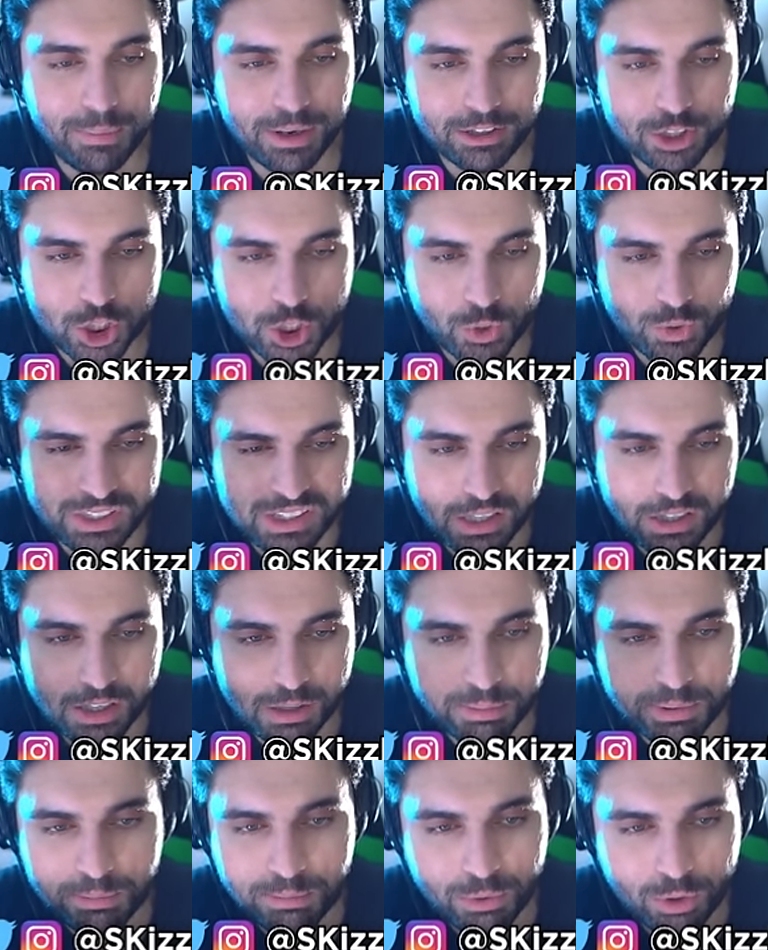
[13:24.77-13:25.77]
man, show us a
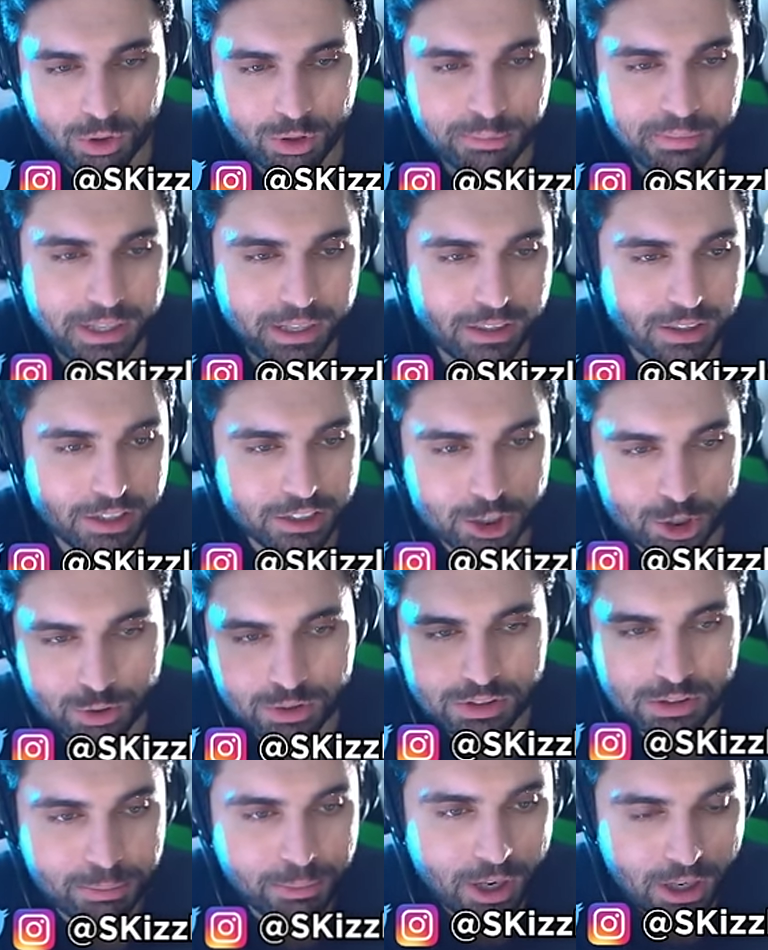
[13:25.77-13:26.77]
little bit more, man. Like, show
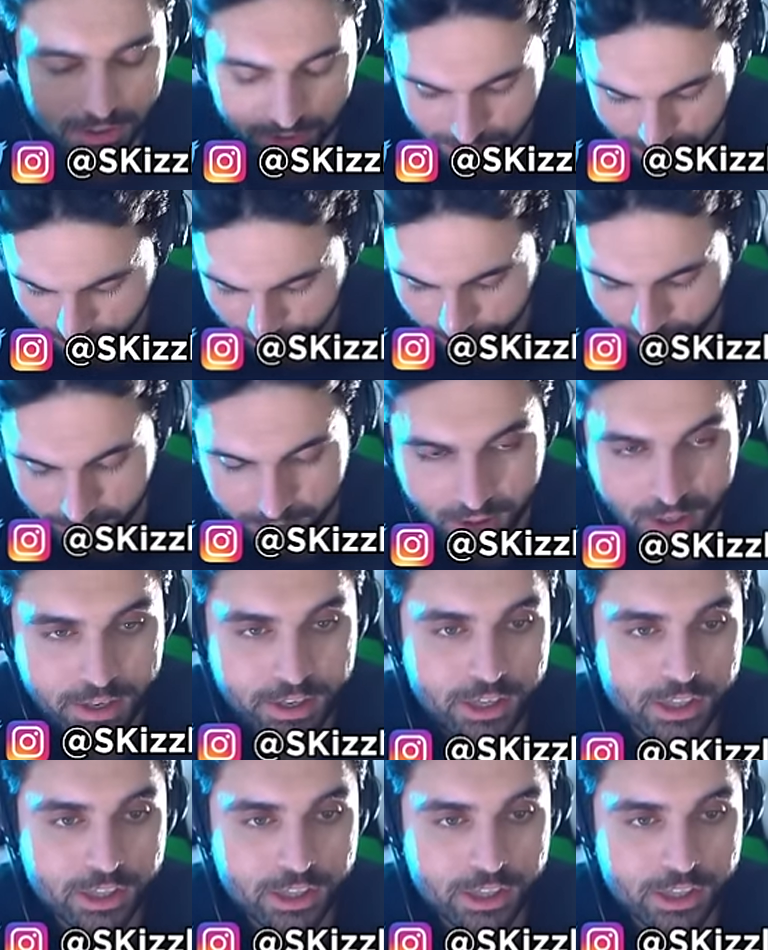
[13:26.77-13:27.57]
us the monster, man.